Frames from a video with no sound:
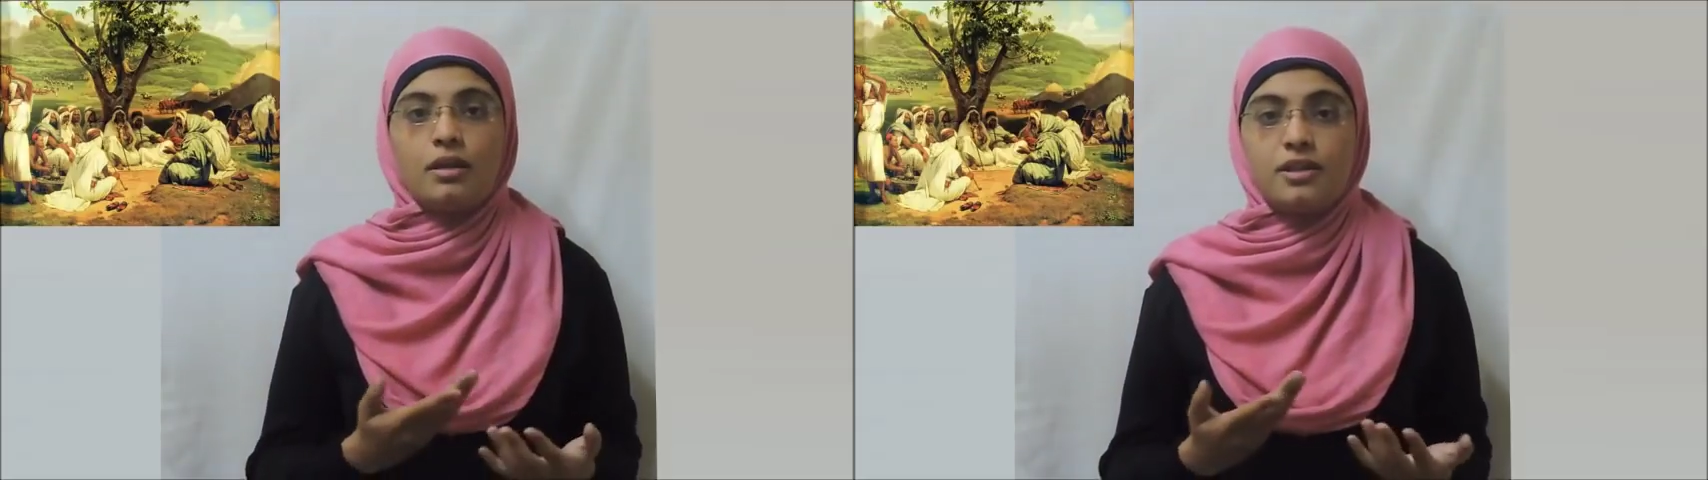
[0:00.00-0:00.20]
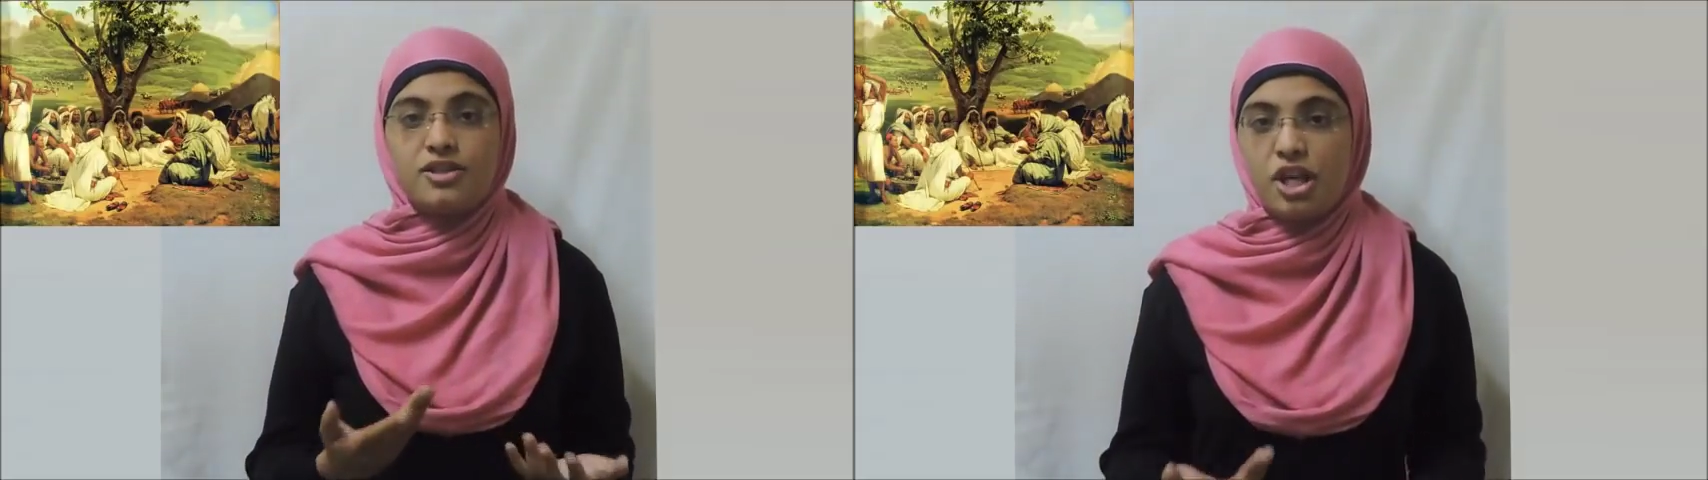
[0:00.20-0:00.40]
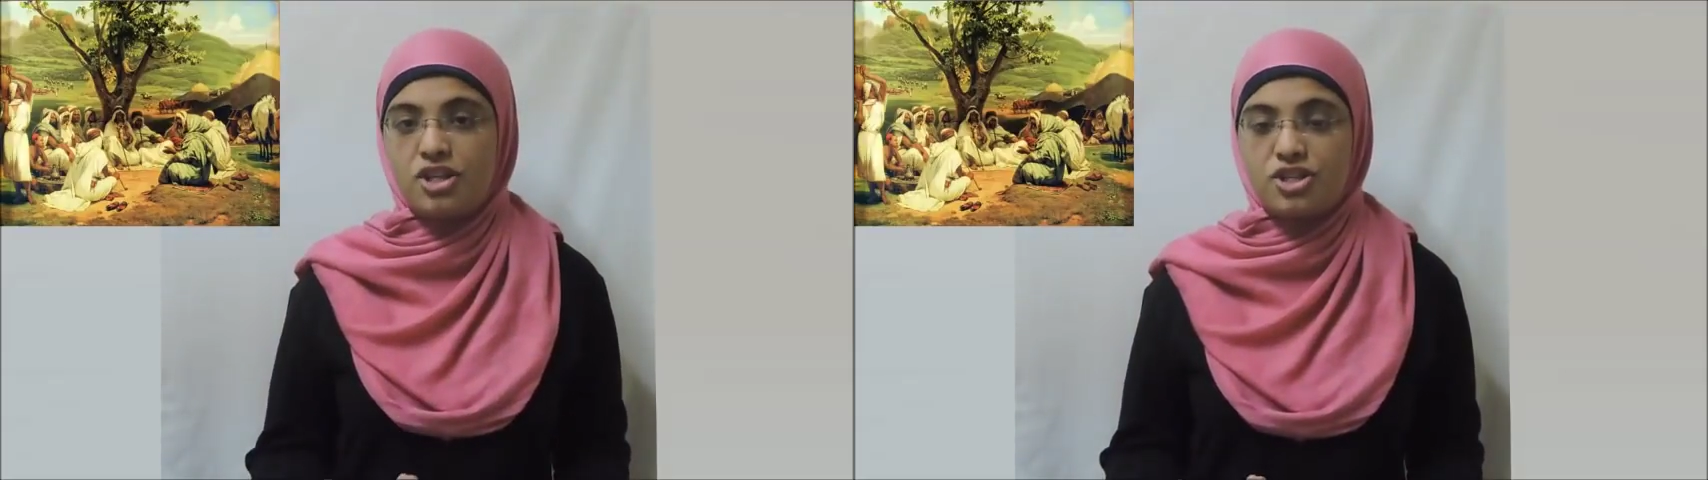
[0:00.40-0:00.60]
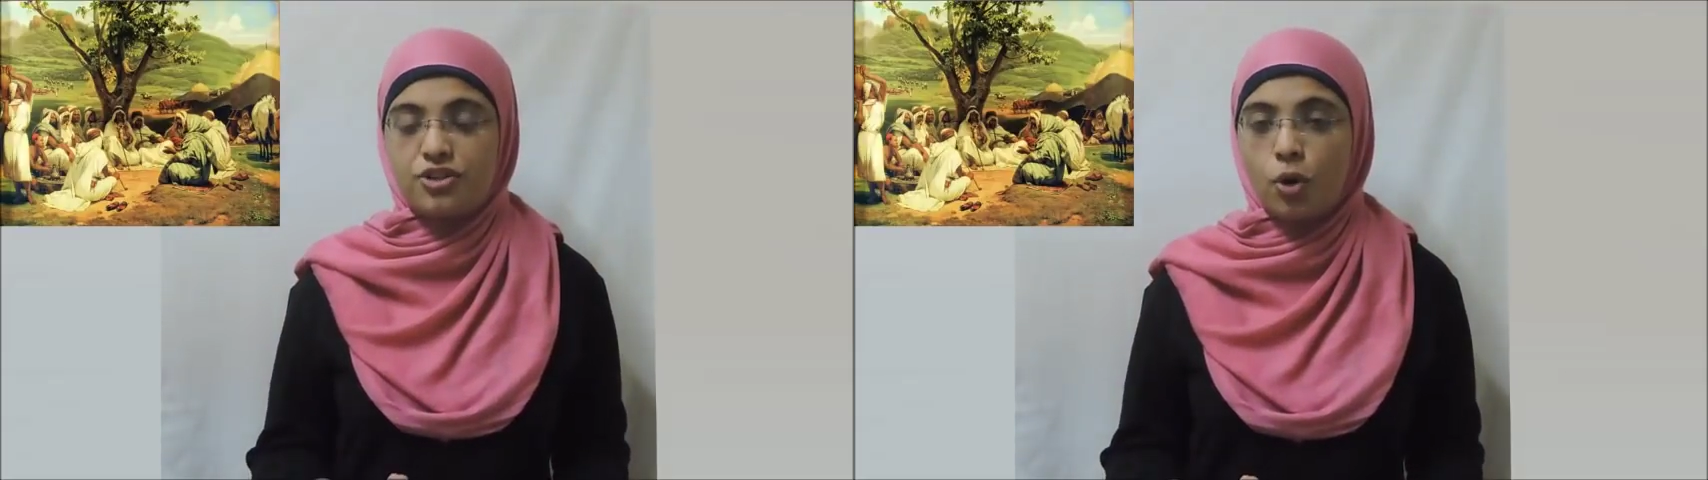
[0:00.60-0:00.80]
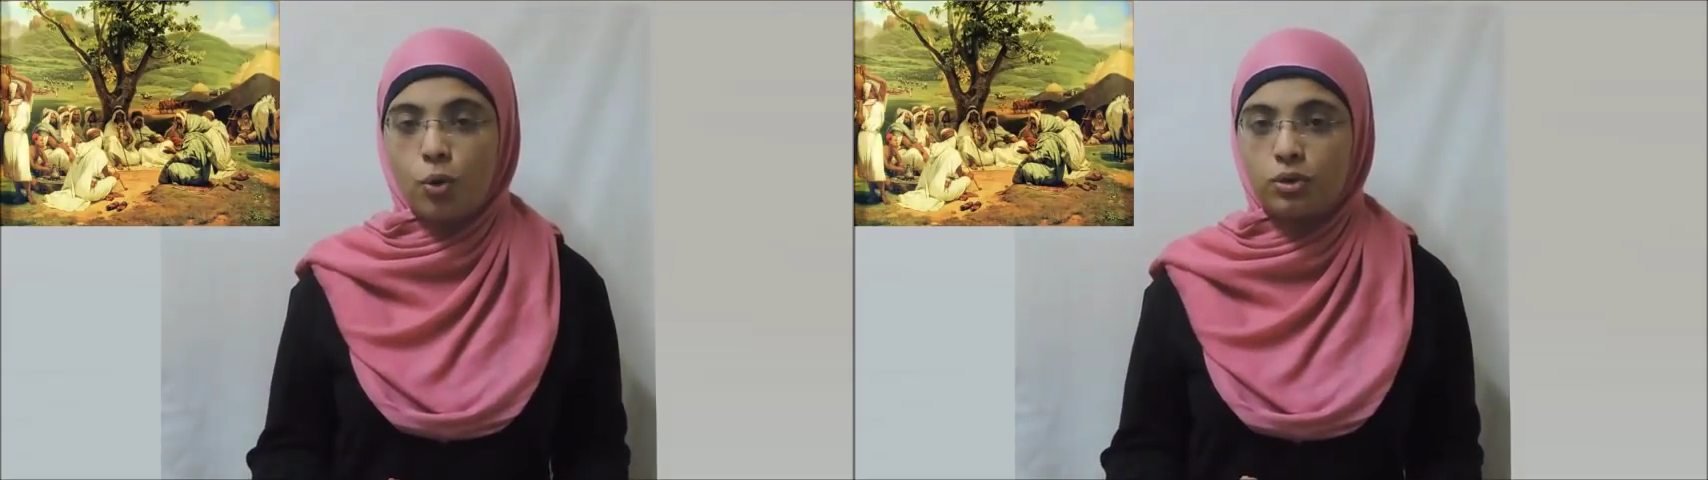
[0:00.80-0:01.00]
they changed
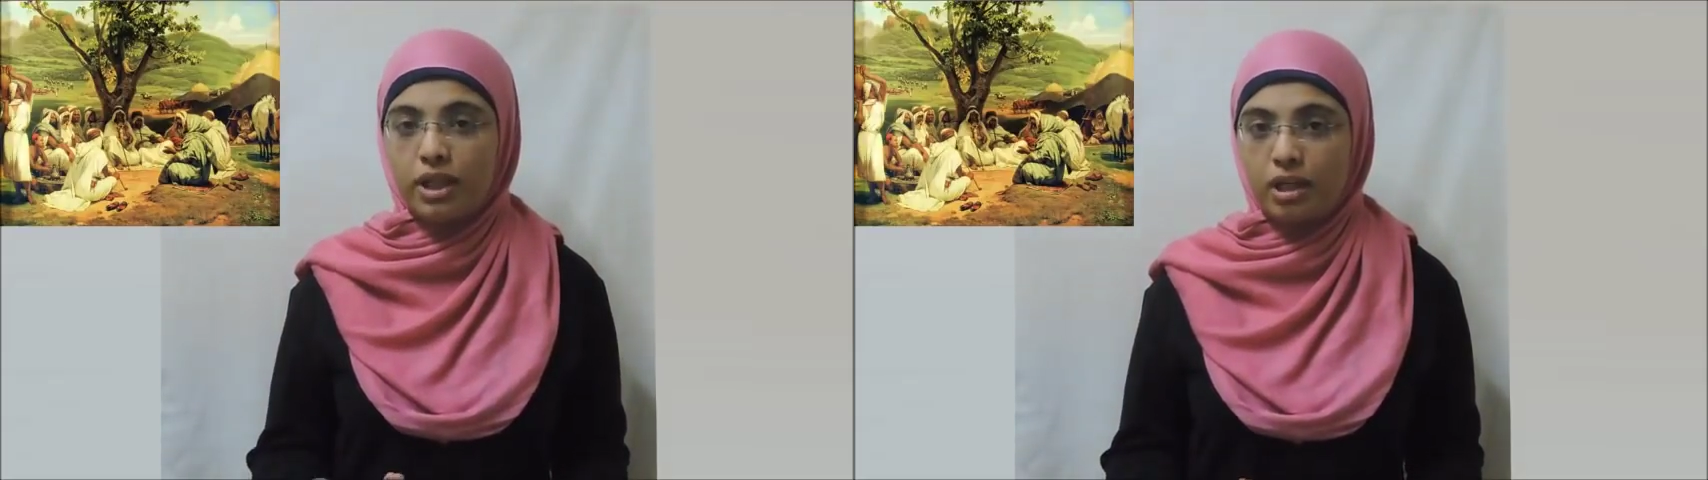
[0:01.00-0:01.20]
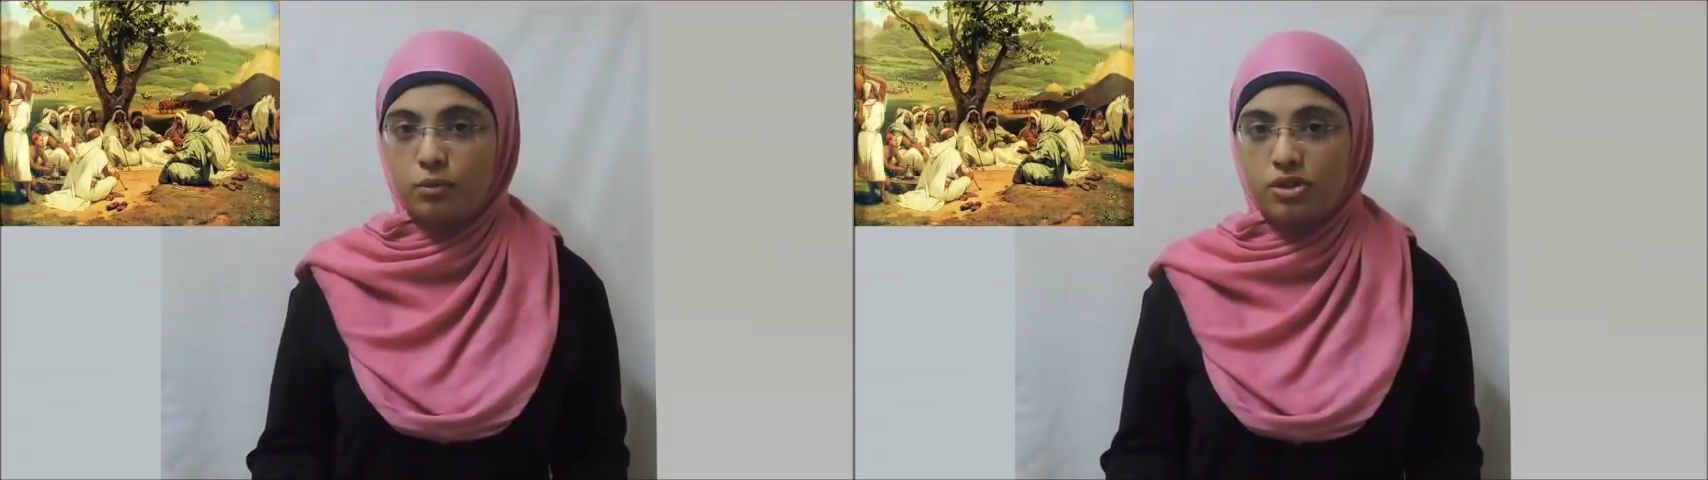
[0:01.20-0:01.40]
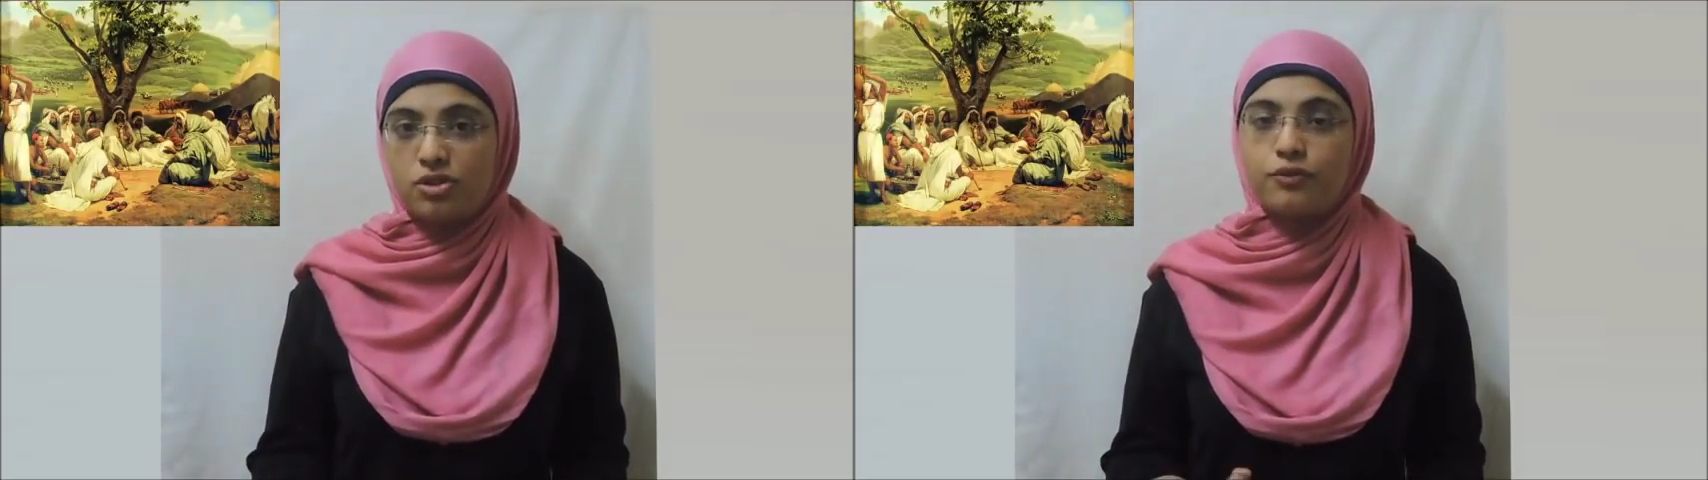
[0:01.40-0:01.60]
the whole language